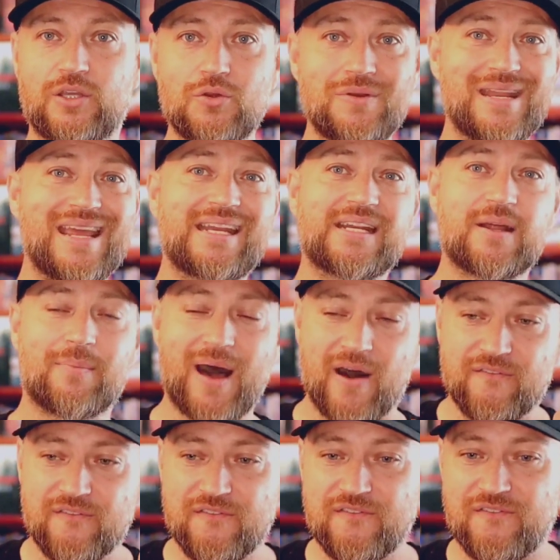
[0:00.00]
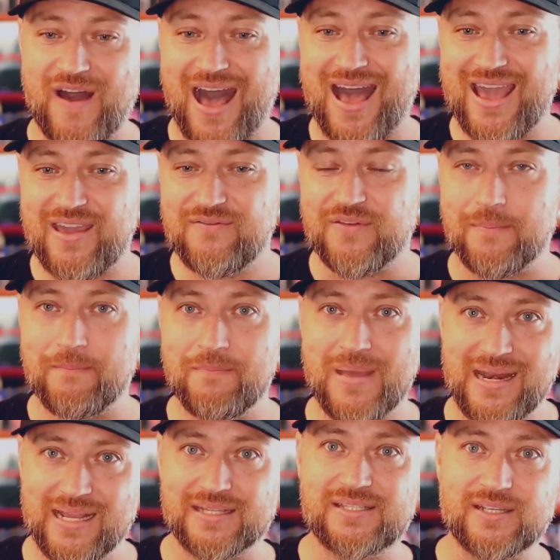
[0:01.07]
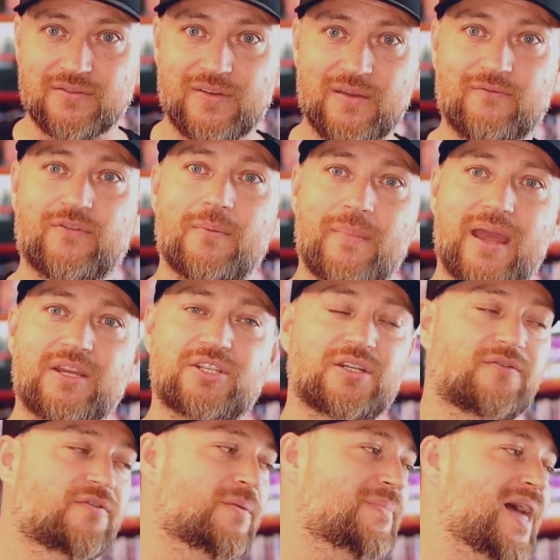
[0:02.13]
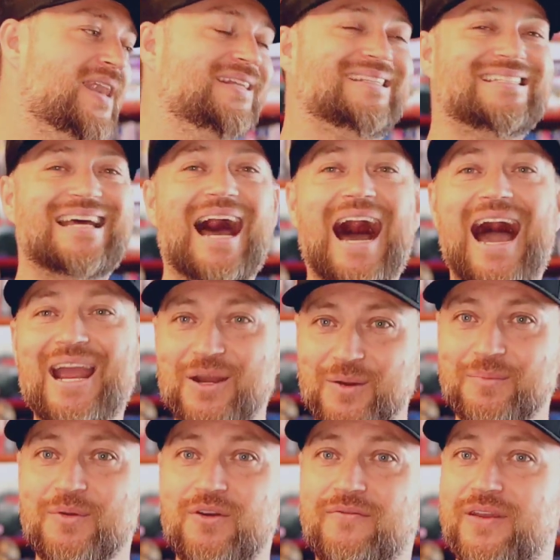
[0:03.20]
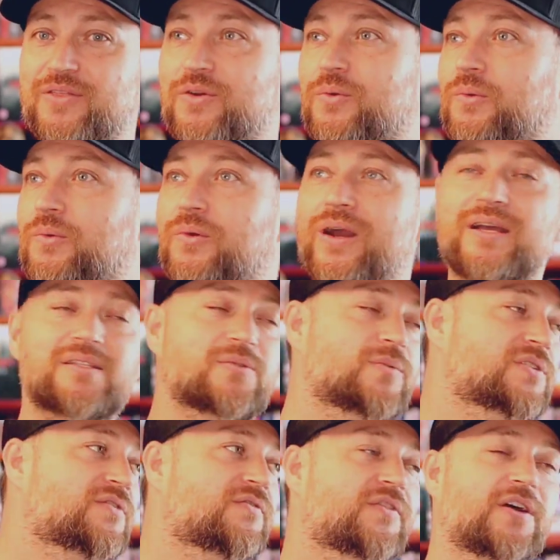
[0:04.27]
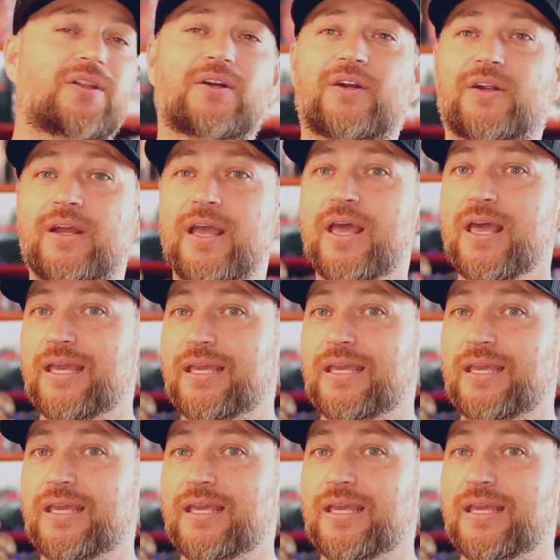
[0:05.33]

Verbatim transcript: You needed about five minutes of information from that entire movie. The rest was filler.